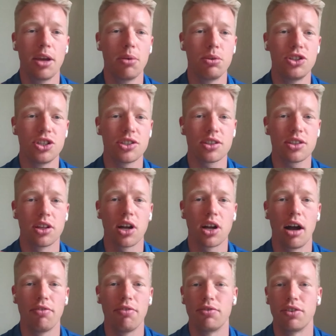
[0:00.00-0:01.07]
They would just
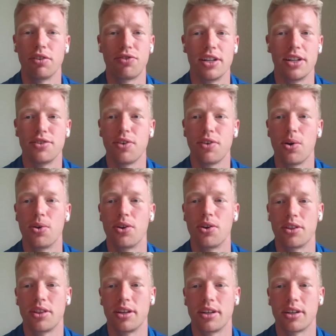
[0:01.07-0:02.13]
look off of a friend's phone
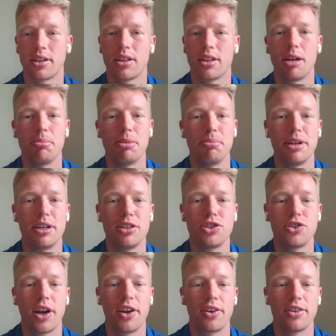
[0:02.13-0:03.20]
or the club
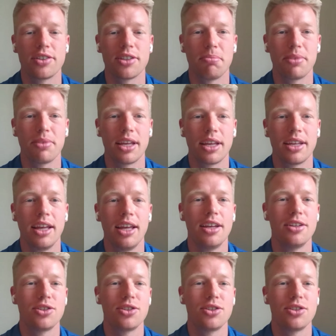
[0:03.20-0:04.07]
administrator or something.